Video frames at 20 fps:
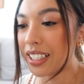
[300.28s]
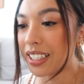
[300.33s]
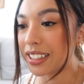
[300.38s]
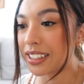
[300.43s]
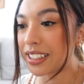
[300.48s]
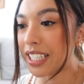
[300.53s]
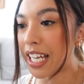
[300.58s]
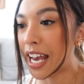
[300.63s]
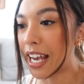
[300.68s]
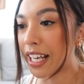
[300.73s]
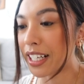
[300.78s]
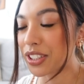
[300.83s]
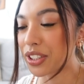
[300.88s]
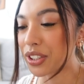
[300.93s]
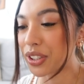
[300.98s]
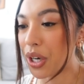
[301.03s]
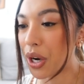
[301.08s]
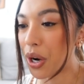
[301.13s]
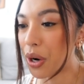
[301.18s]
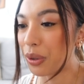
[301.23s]

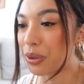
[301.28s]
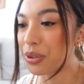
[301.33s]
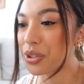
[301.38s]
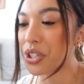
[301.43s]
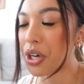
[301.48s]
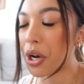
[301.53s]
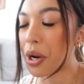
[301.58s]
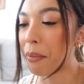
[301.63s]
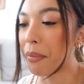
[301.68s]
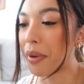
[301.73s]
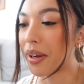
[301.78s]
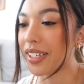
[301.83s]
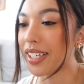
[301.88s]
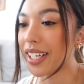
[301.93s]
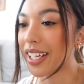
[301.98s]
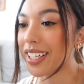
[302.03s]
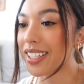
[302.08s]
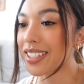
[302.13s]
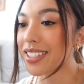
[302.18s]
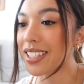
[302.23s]
text coach on
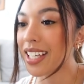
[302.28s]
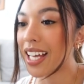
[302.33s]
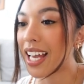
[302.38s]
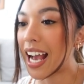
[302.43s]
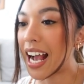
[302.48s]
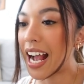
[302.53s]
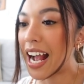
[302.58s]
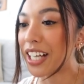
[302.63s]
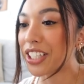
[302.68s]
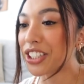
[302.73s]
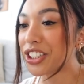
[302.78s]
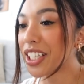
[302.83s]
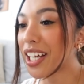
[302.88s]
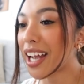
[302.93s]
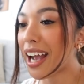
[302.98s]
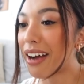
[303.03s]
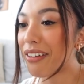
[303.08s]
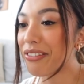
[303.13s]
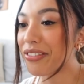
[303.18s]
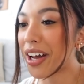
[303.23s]
Mondays. I actually
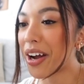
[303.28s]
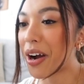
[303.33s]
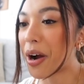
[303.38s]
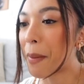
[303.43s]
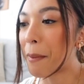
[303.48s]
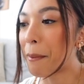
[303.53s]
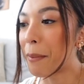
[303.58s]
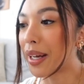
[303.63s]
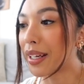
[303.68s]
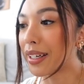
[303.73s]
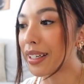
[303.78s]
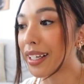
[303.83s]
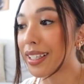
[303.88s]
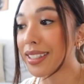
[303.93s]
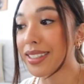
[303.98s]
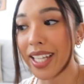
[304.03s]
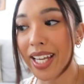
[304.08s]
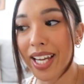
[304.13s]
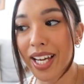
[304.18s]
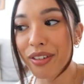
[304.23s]
have that on
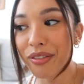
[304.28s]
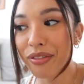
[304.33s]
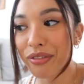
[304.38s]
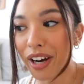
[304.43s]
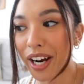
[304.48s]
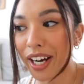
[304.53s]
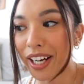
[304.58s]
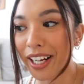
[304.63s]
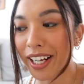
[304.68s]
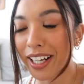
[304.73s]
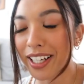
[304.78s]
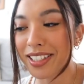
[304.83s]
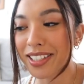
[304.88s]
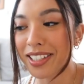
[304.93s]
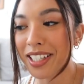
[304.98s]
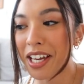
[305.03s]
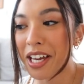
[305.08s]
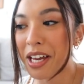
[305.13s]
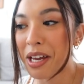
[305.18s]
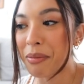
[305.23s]
Mondays and Fridays
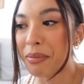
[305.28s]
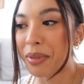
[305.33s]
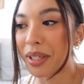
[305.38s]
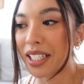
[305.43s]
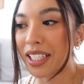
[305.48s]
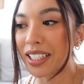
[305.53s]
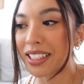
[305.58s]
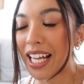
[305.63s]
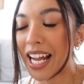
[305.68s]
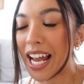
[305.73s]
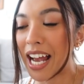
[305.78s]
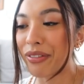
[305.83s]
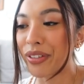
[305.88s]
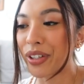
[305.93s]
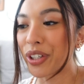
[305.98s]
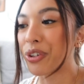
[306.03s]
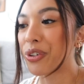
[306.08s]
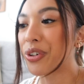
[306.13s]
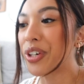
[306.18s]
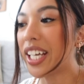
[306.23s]
because I have
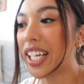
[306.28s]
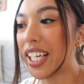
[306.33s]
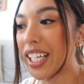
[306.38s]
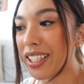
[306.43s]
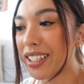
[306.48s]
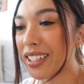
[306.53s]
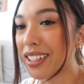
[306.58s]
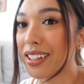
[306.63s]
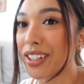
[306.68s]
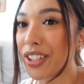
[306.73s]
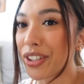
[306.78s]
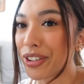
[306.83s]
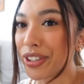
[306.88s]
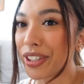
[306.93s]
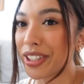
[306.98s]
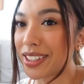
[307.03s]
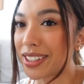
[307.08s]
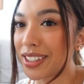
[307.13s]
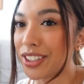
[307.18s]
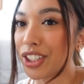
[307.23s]
agreed
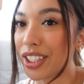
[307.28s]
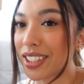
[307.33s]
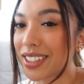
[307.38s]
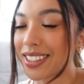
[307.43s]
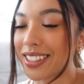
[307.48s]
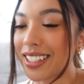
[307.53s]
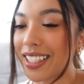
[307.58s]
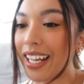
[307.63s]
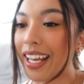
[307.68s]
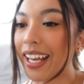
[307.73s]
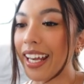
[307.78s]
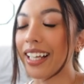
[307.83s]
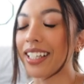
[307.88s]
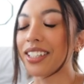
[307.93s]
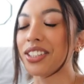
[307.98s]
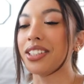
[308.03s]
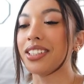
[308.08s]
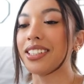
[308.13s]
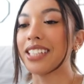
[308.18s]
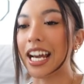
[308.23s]
literally just today
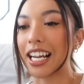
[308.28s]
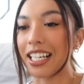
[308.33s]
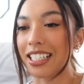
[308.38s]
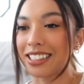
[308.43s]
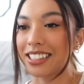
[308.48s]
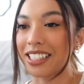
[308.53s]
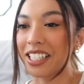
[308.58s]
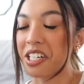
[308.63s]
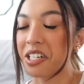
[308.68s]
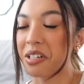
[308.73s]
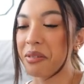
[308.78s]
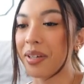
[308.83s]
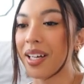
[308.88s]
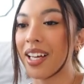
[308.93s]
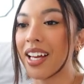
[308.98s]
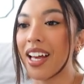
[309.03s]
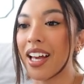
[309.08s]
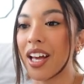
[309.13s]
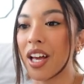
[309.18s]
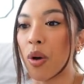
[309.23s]
to text him
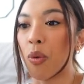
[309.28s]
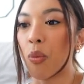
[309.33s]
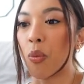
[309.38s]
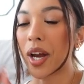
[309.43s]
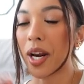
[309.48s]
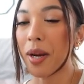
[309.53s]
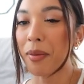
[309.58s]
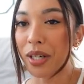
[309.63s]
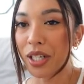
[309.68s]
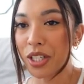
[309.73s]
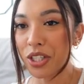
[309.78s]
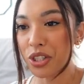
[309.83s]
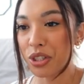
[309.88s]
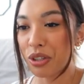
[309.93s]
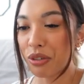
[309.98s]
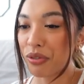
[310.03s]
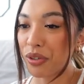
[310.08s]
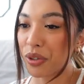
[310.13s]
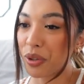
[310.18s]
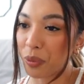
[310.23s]
what I'm gonna
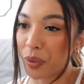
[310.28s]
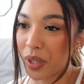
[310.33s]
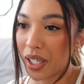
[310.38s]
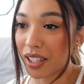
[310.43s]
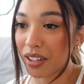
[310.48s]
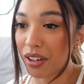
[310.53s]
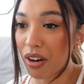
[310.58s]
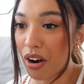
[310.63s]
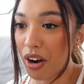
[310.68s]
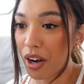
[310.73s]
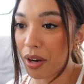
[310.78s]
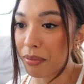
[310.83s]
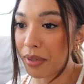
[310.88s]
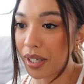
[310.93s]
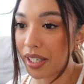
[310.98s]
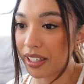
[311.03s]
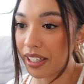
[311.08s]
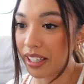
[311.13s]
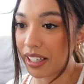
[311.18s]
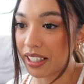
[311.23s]
do for the week on
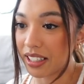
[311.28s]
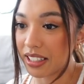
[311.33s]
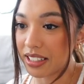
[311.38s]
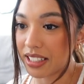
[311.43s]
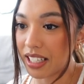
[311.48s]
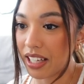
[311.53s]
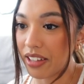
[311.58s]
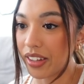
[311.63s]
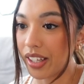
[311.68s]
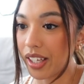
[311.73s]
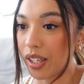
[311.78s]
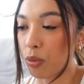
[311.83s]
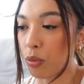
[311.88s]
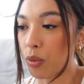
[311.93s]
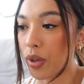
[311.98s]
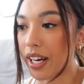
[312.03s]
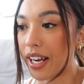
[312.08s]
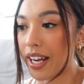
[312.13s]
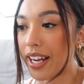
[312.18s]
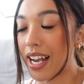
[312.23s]
Mondays and then
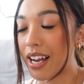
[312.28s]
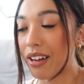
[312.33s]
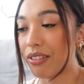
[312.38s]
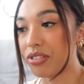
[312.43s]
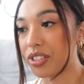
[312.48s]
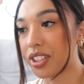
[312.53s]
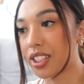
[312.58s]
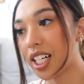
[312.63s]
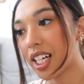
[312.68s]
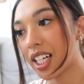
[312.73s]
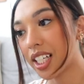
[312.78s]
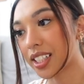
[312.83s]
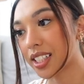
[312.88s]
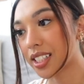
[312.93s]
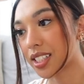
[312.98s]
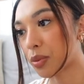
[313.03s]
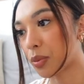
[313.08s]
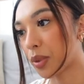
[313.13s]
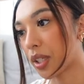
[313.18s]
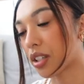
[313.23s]
what I have done
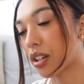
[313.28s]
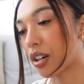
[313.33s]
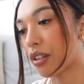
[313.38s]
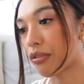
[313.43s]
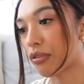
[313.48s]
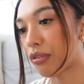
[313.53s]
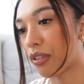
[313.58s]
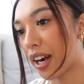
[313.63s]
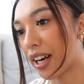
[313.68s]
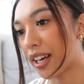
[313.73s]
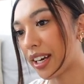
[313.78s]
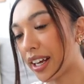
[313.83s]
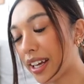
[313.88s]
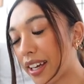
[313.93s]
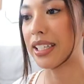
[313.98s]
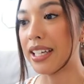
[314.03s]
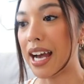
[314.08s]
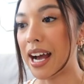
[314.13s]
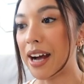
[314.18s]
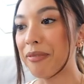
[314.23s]
this week on Friday.
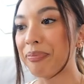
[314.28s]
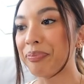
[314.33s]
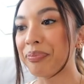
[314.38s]
Yeah.